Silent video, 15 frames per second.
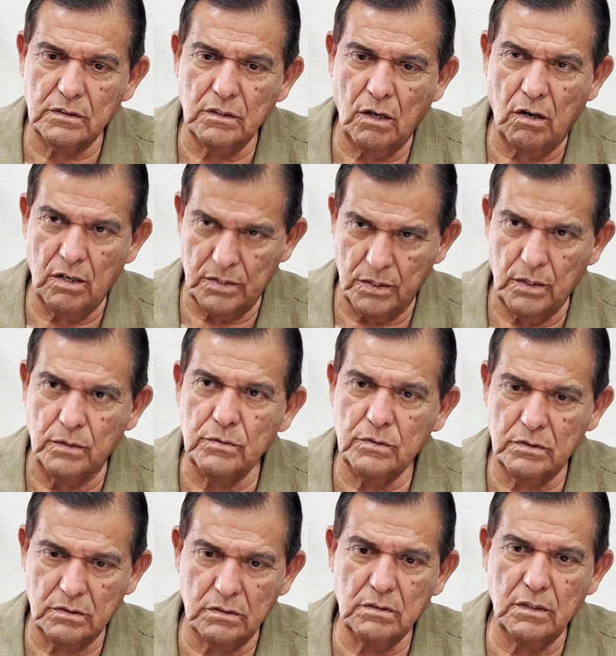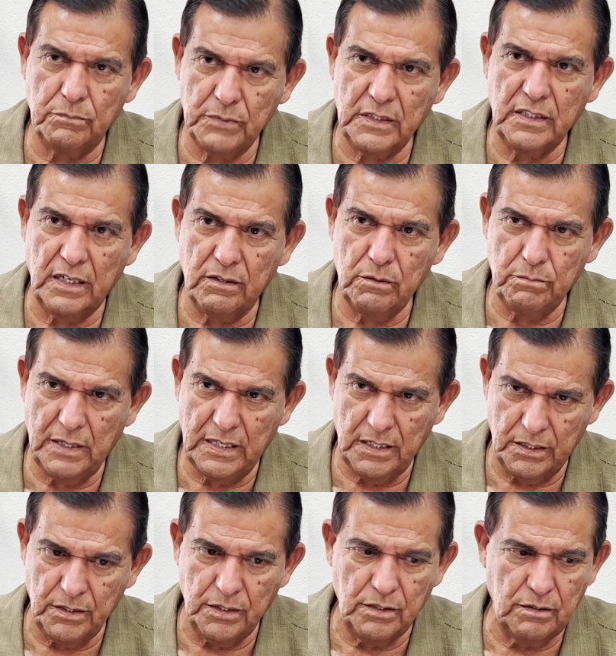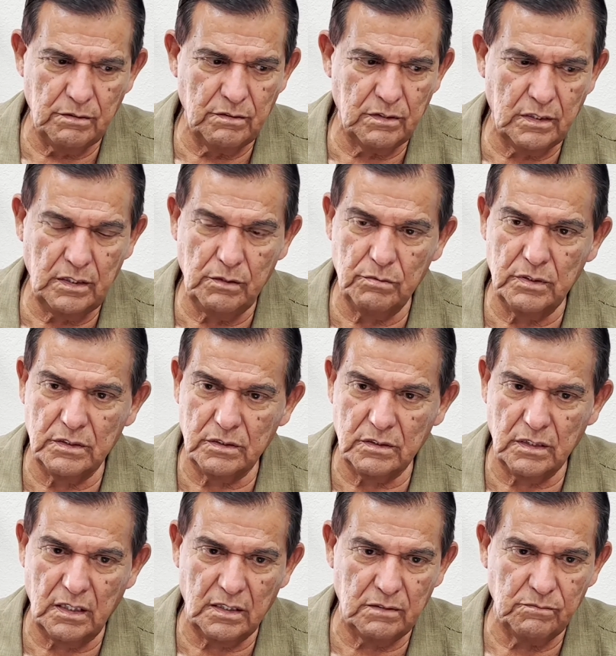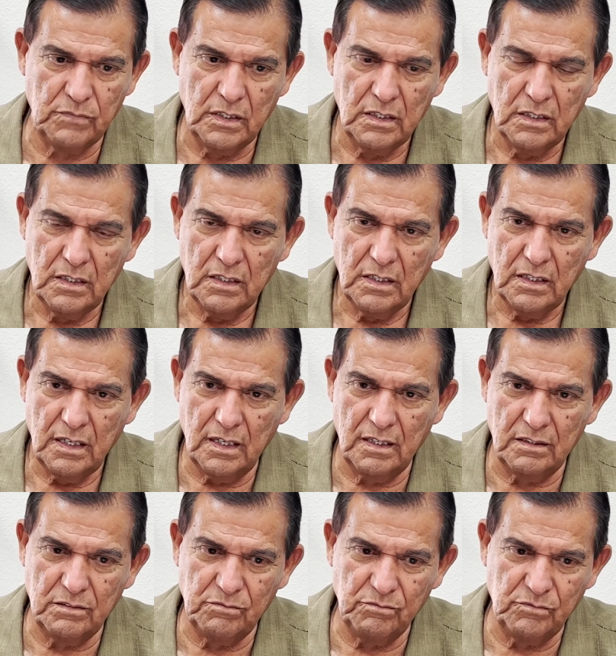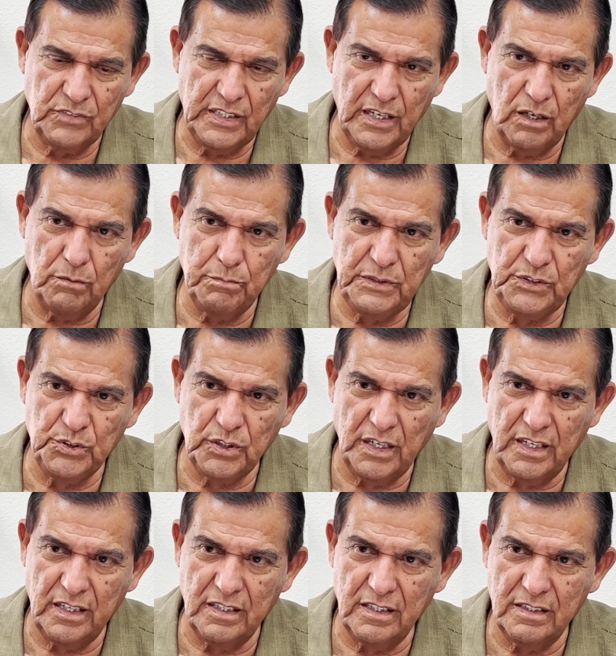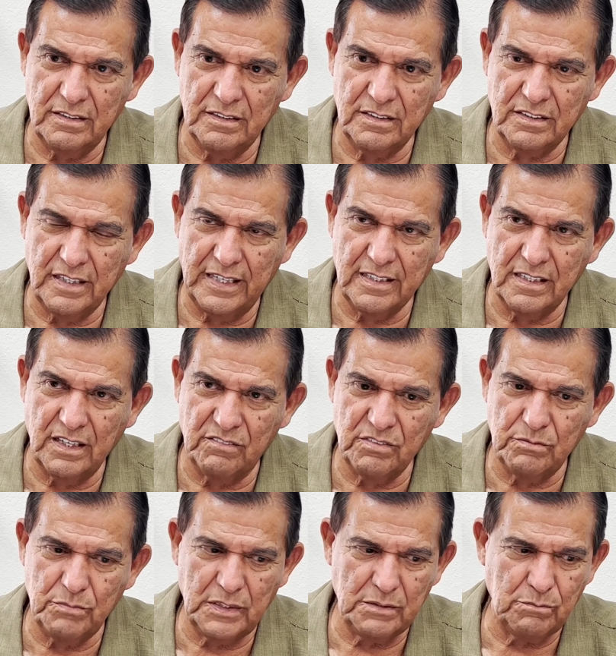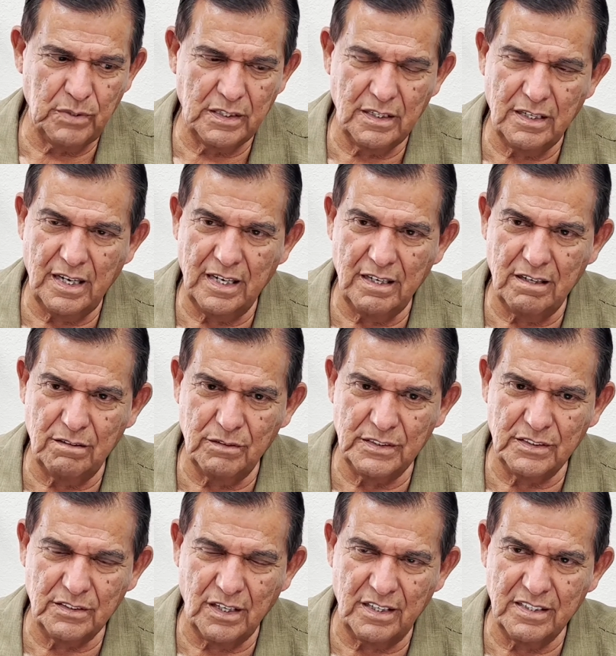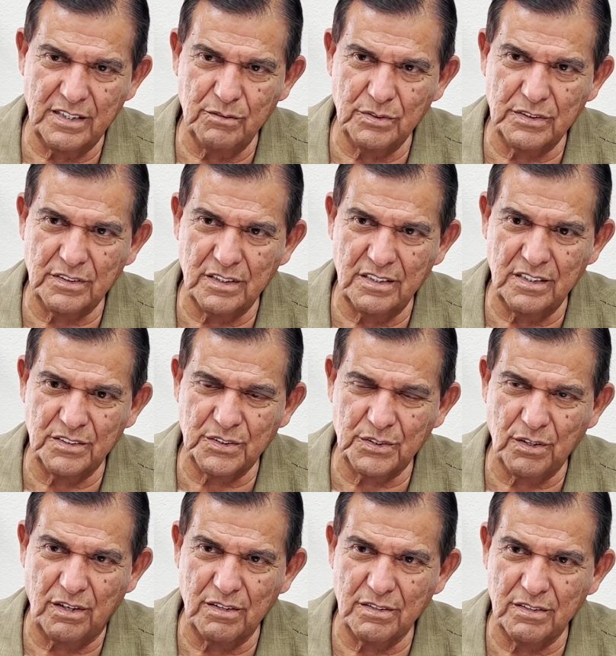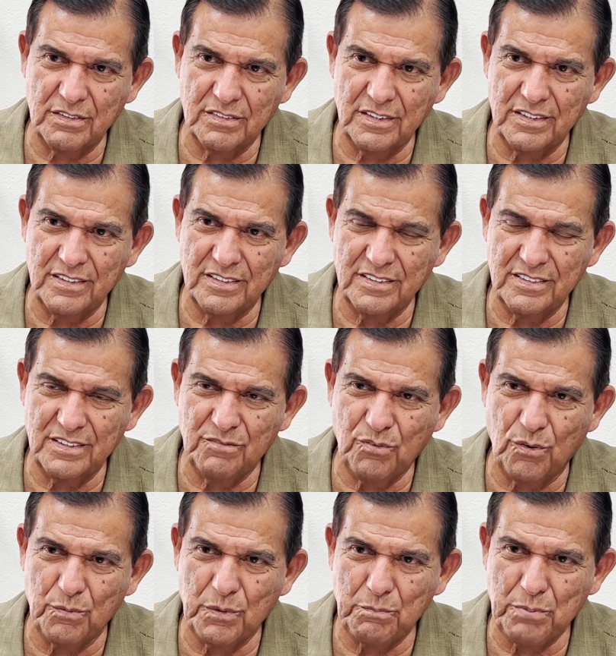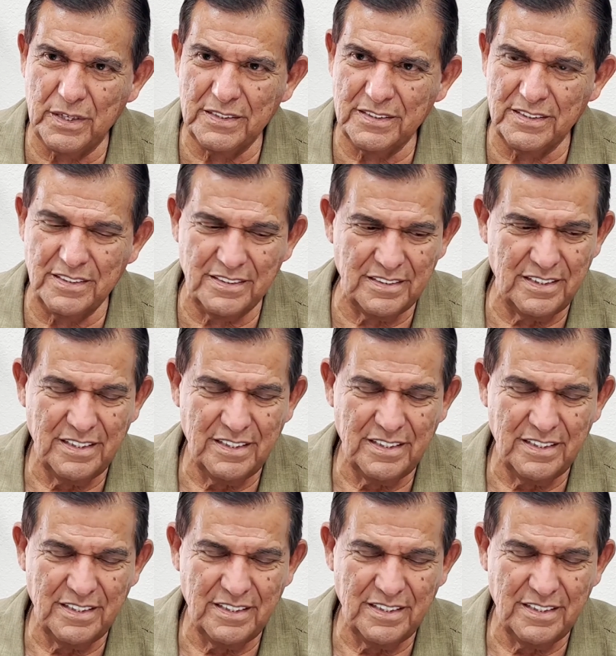hard-nosed. I mean, everybody knew he was the LBJ in state government, but I always thought he was a little stronger than the former president